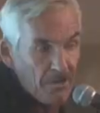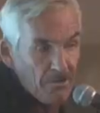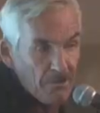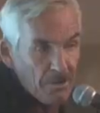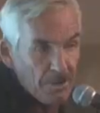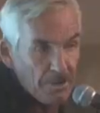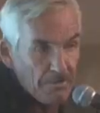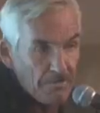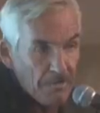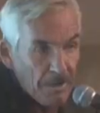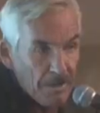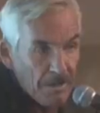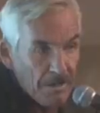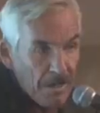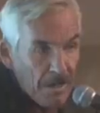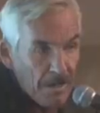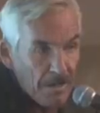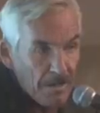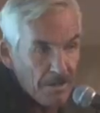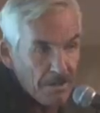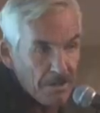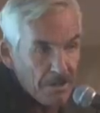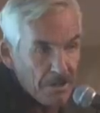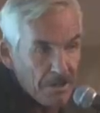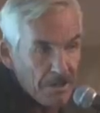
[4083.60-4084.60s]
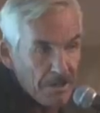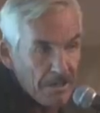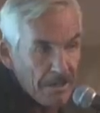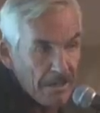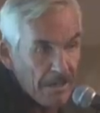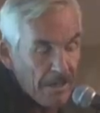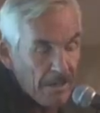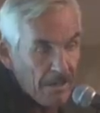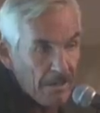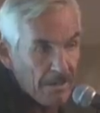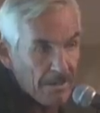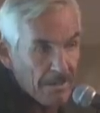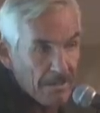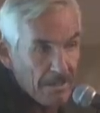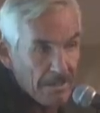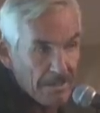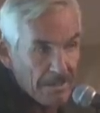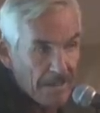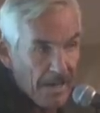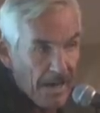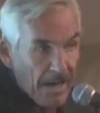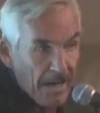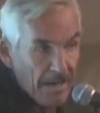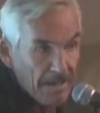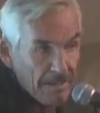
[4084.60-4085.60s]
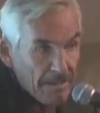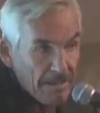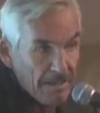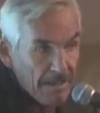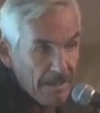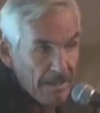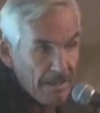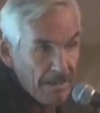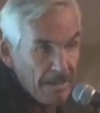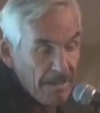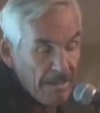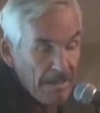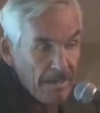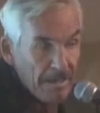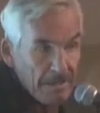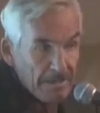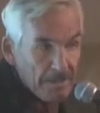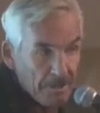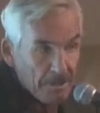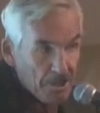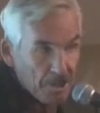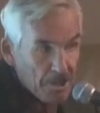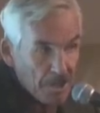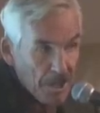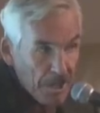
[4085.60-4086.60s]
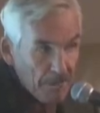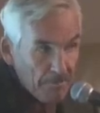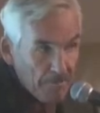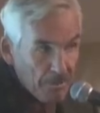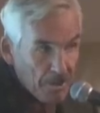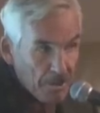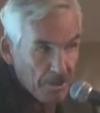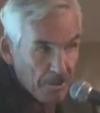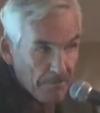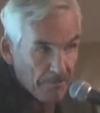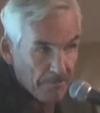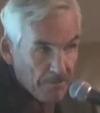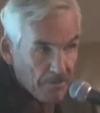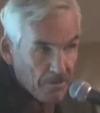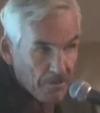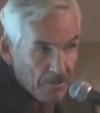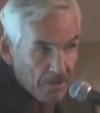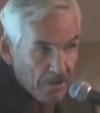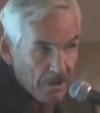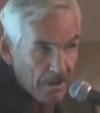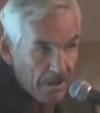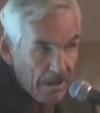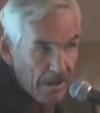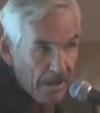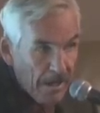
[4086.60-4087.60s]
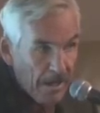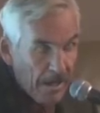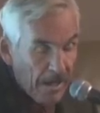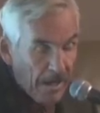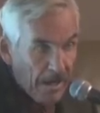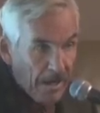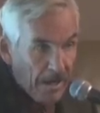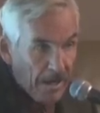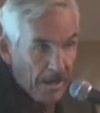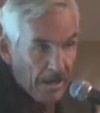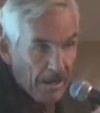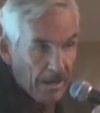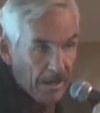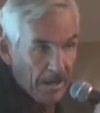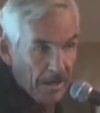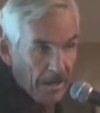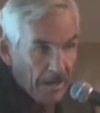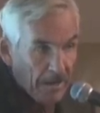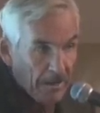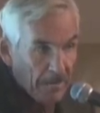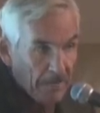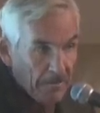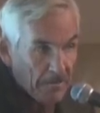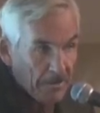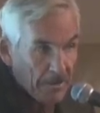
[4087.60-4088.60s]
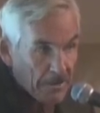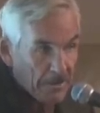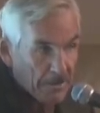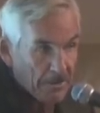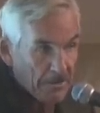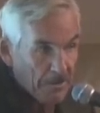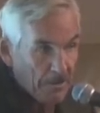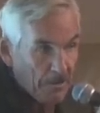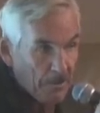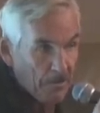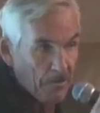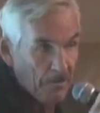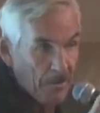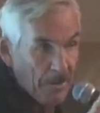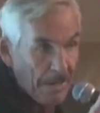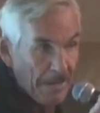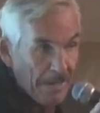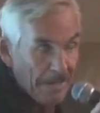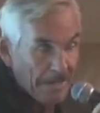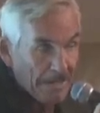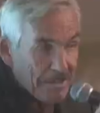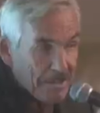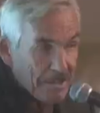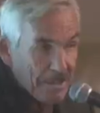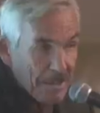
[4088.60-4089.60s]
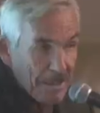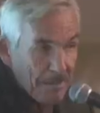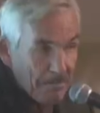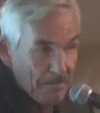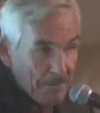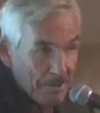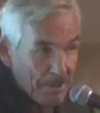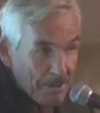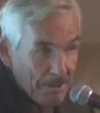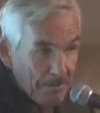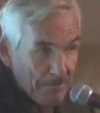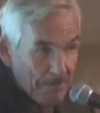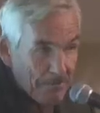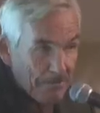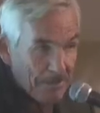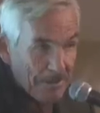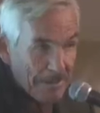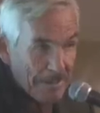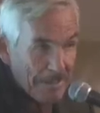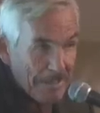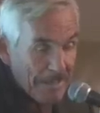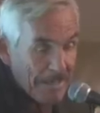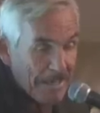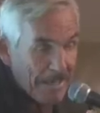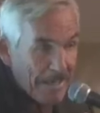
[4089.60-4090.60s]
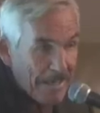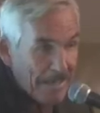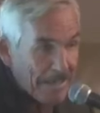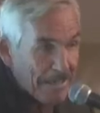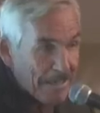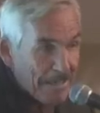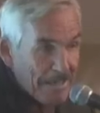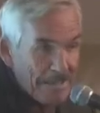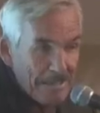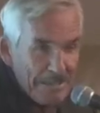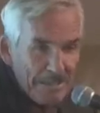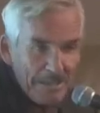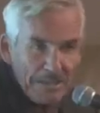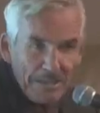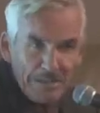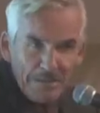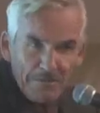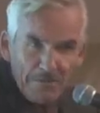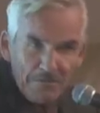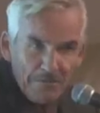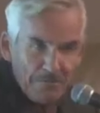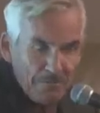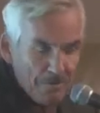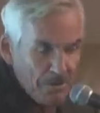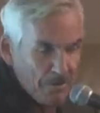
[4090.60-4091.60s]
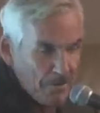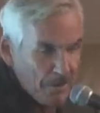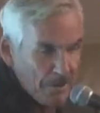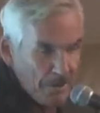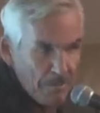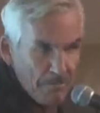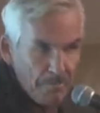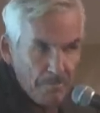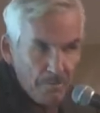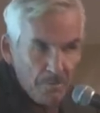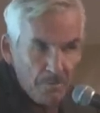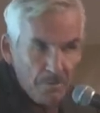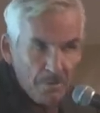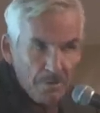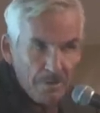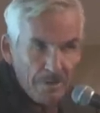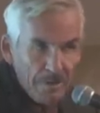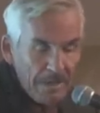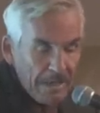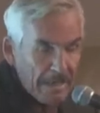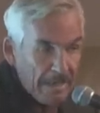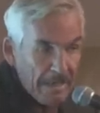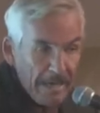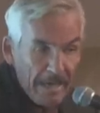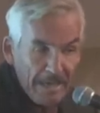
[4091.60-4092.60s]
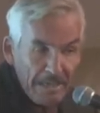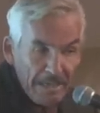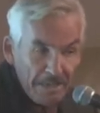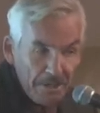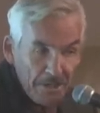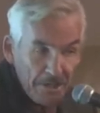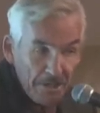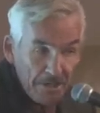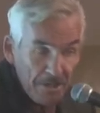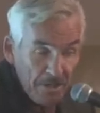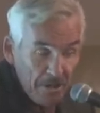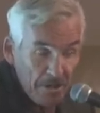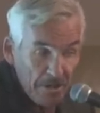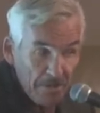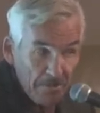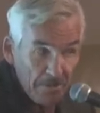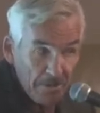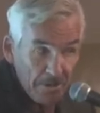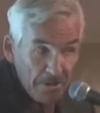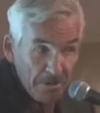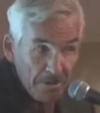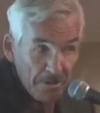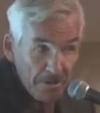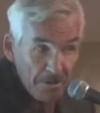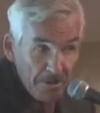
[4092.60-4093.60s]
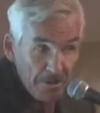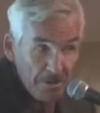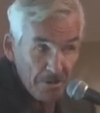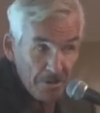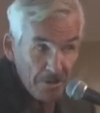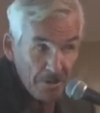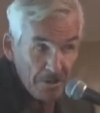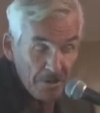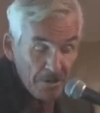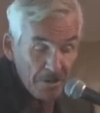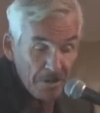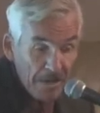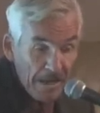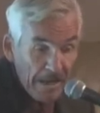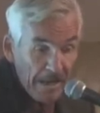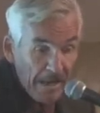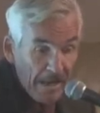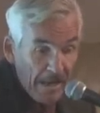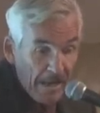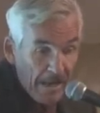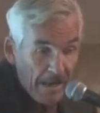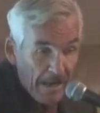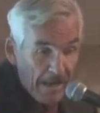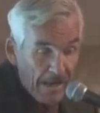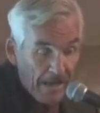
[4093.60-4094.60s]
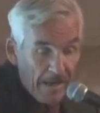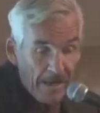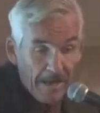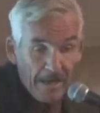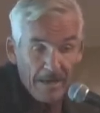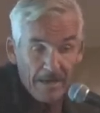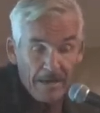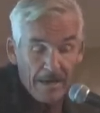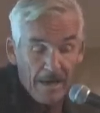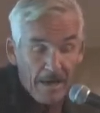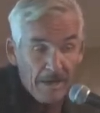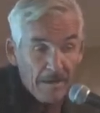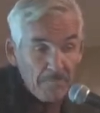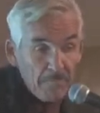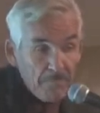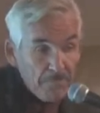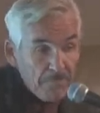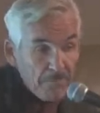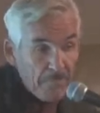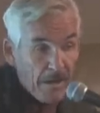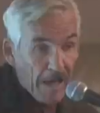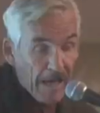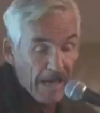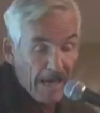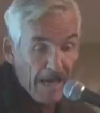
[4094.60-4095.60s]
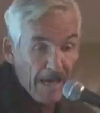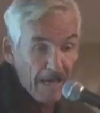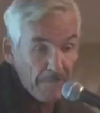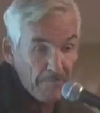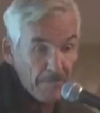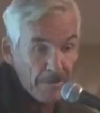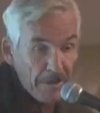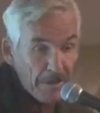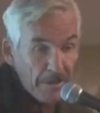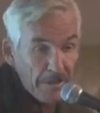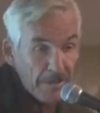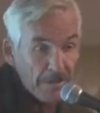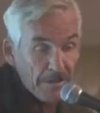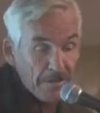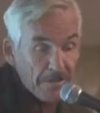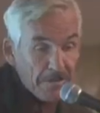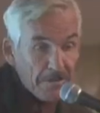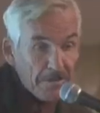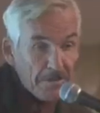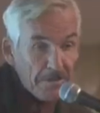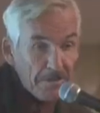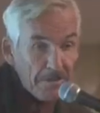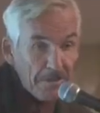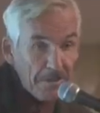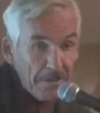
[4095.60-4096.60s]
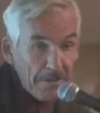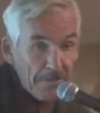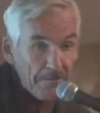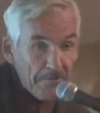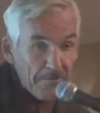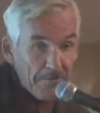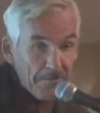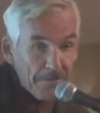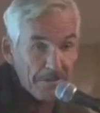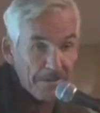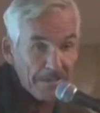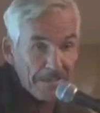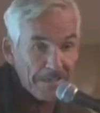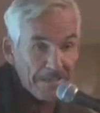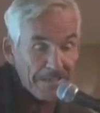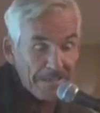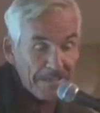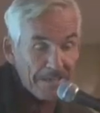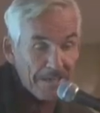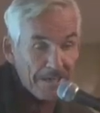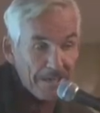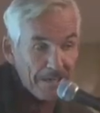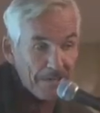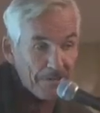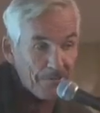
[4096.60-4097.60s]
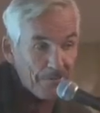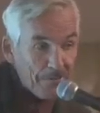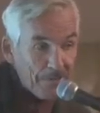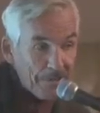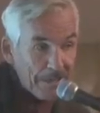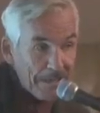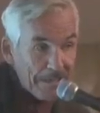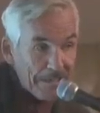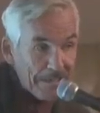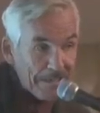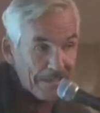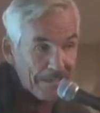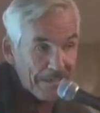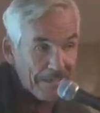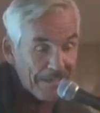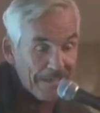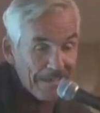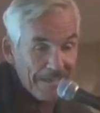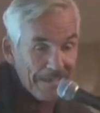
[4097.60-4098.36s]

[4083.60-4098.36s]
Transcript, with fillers: Irish mythology, the Dagda is a shapeshifter. Uh, uh, so shapeshifting is, is, very important in ancient Irish literature, and I'm happy to live in Nayarit,